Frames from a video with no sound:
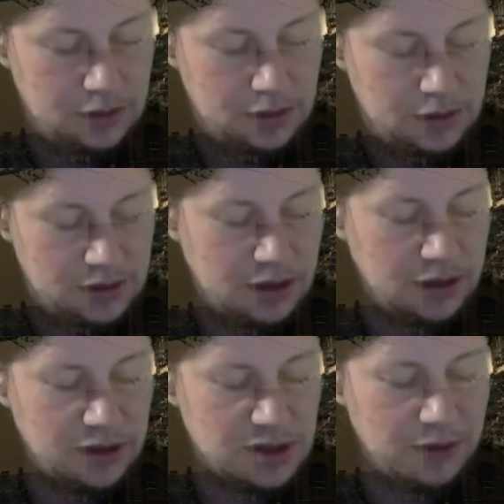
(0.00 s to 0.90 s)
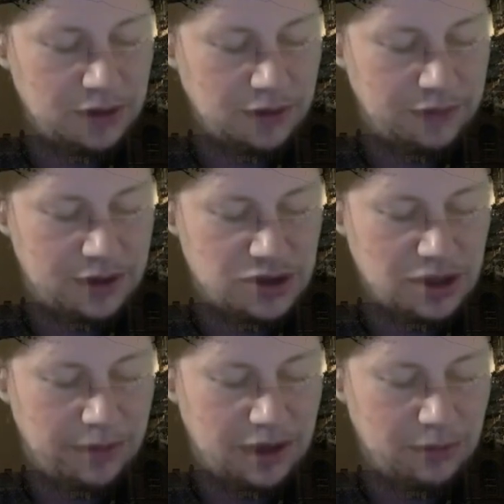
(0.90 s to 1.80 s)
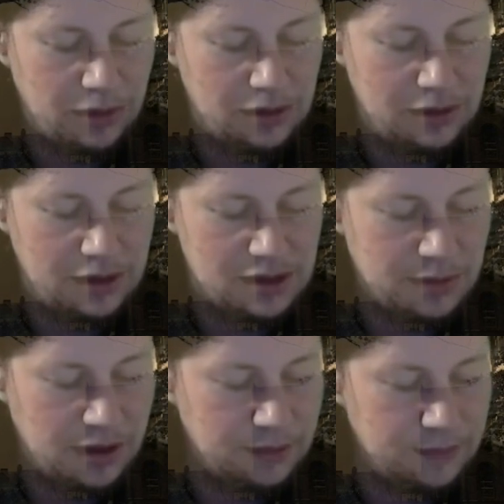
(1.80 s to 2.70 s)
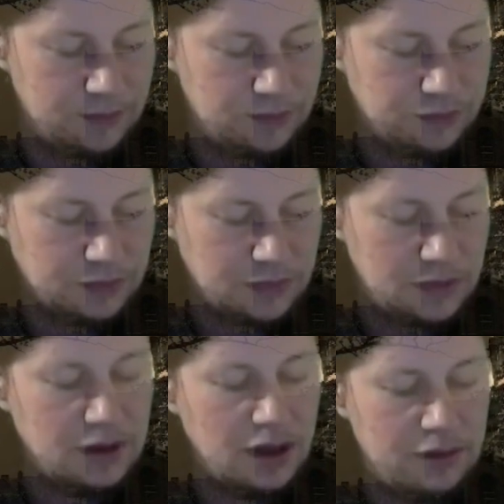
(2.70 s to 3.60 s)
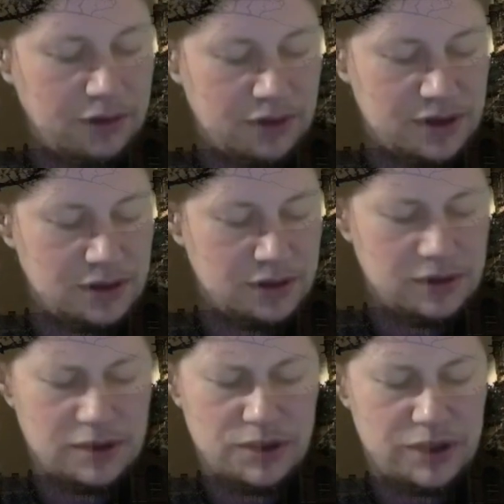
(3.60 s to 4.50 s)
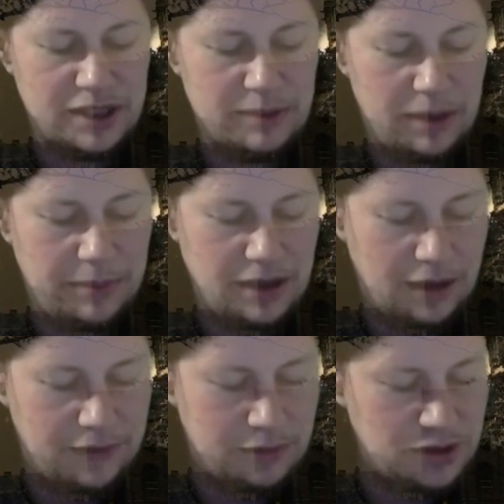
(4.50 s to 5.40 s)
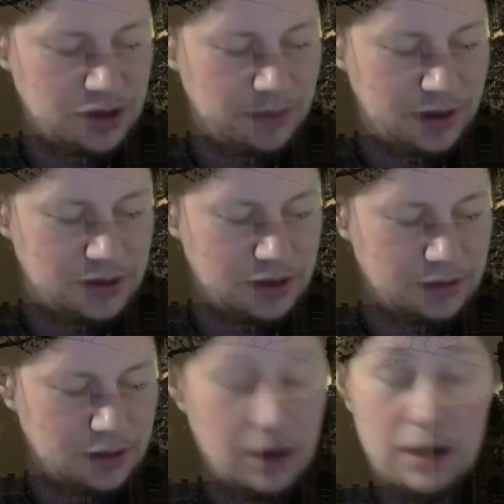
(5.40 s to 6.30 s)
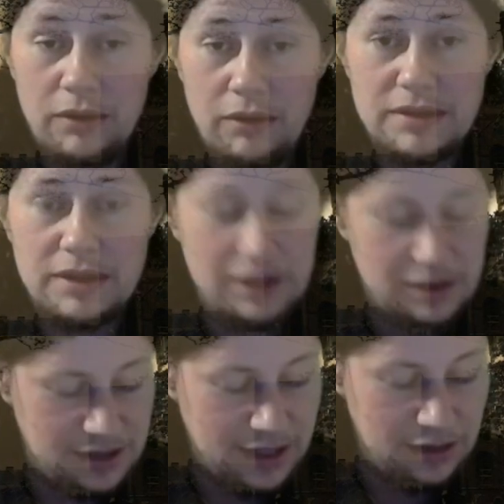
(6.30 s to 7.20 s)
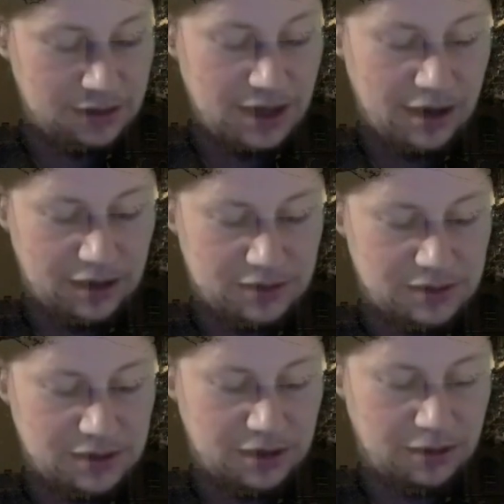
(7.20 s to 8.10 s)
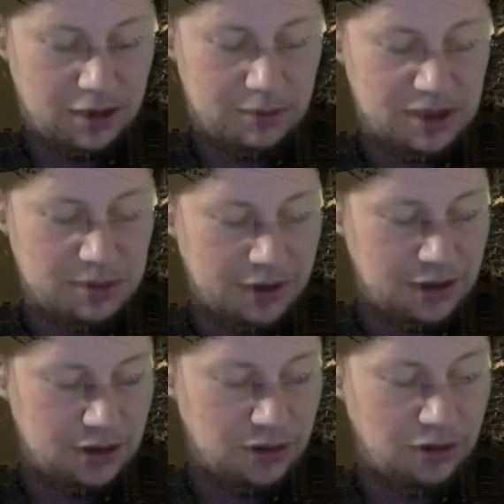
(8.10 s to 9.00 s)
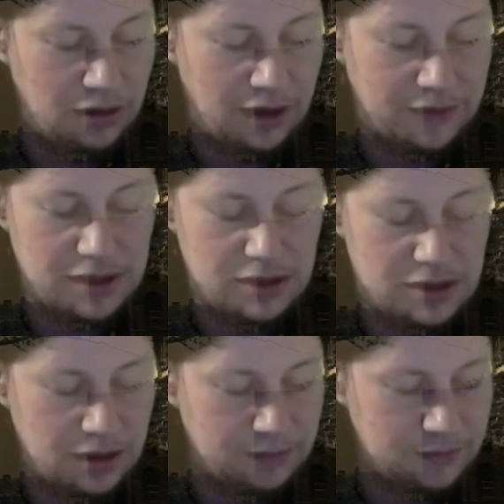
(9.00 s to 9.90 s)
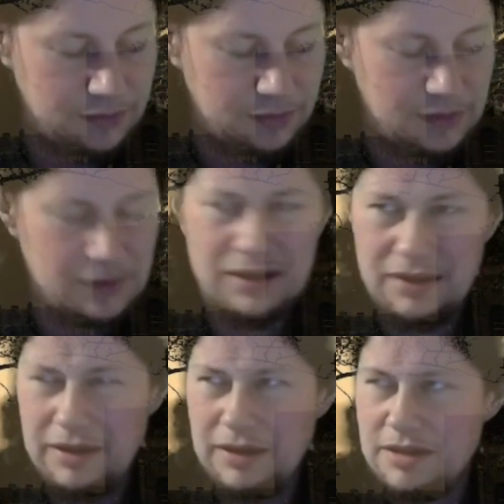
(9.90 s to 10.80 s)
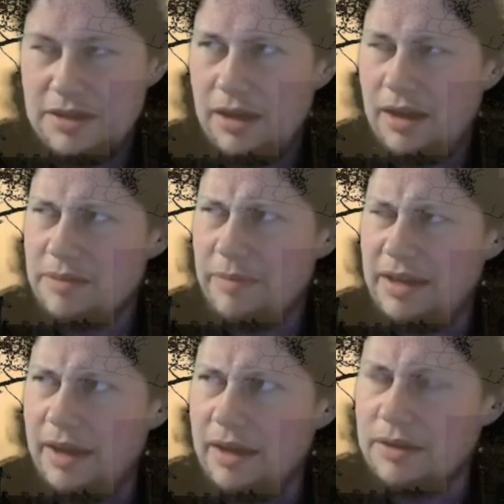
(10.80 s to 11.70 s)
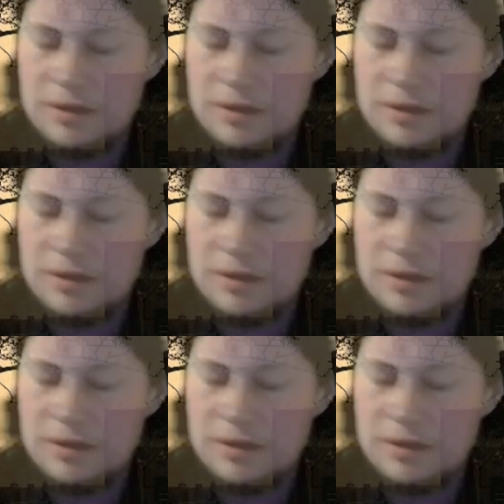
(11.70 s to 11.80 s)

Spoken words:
Danielle swirled off with her champagne bottle and her smile. The gallery christened Such Things May Be after Richard Burton, not Liz Taylor's ex, Danielle kept explaining and got laughs each time. Liz Taylor has many ex.